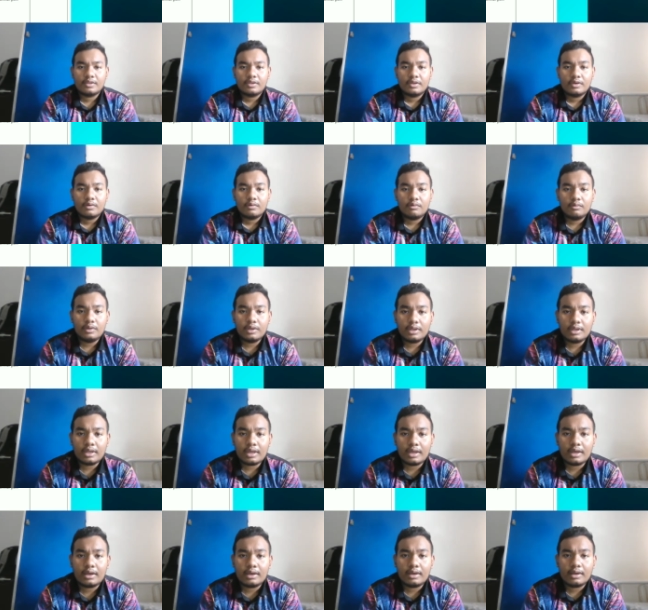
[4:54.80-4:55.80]

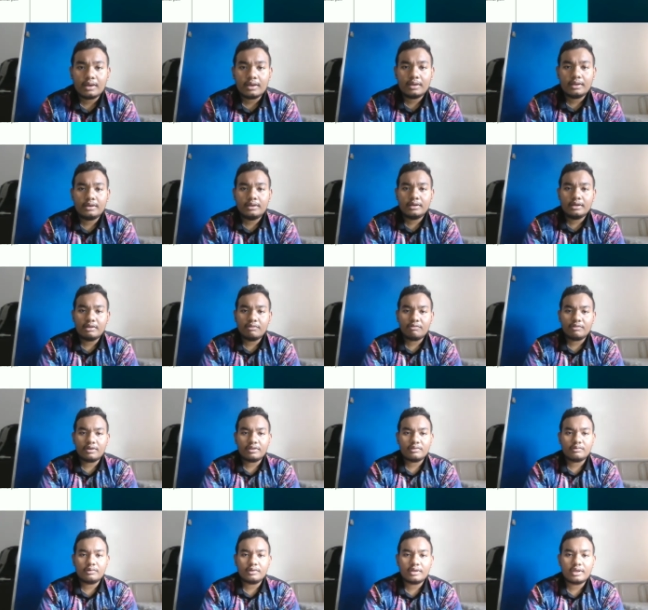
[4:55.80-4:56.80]
the reference
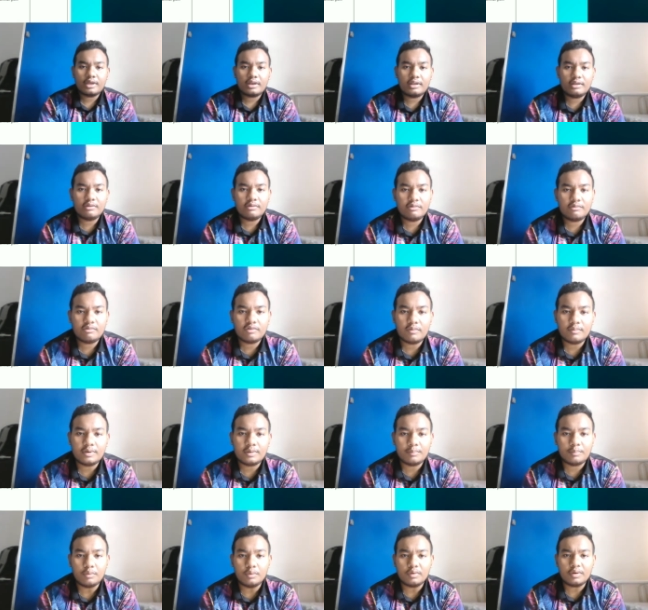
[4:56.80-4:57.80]
we get is from the
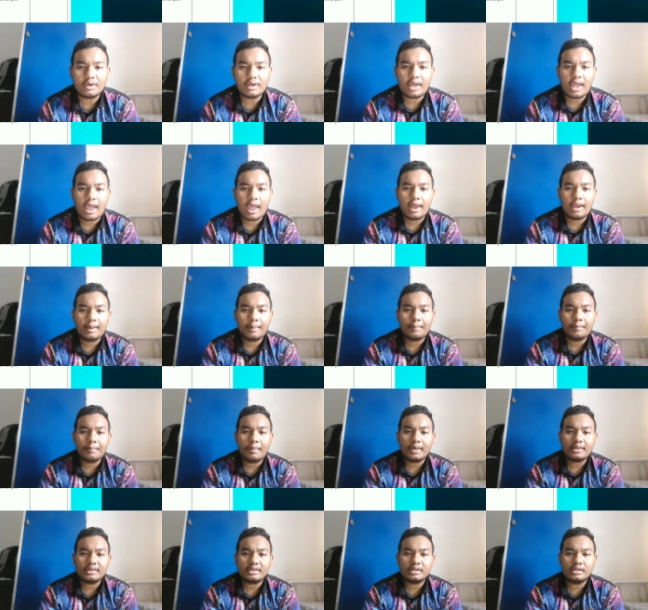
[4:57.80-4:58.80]
book and
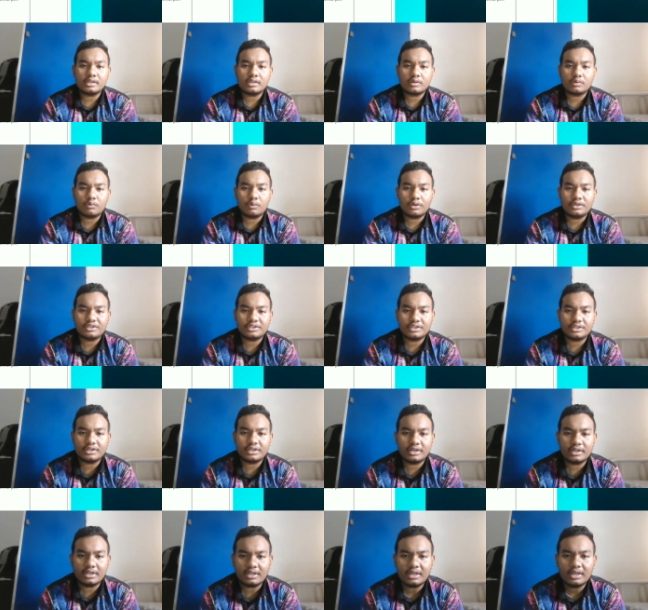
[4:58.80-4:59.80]
match the
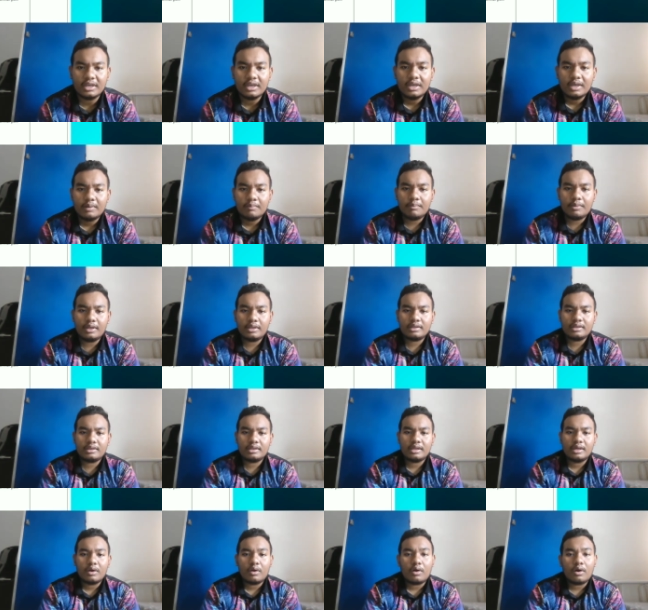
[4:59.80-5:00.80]
questionnaire based
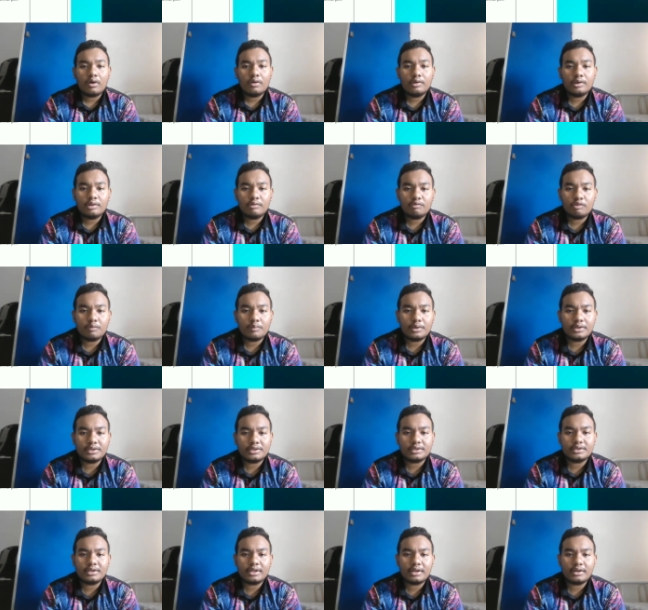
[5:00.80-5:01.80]
on
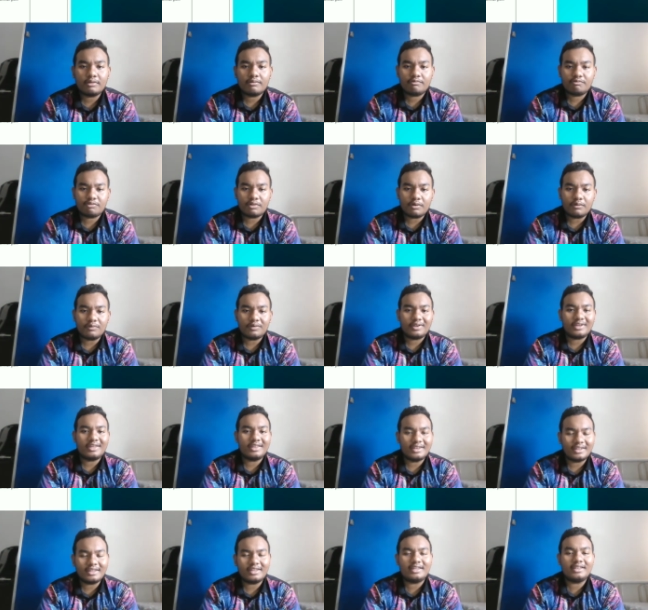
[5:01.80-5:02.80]
information that found in
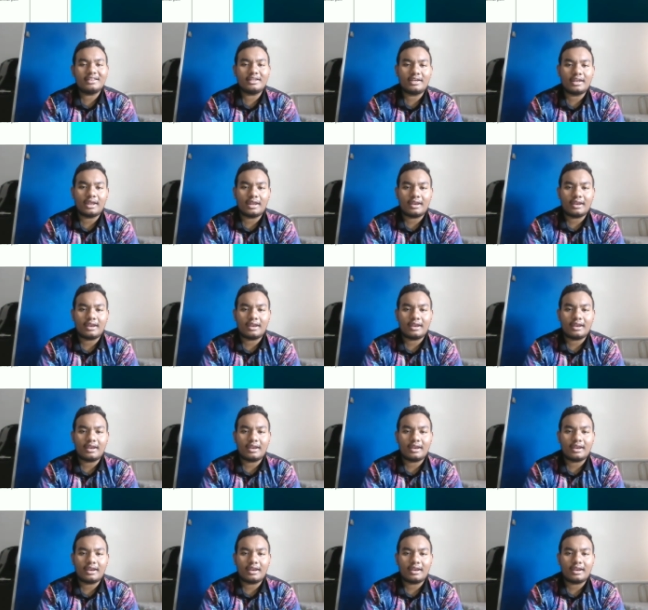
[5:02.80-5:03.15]
the internet.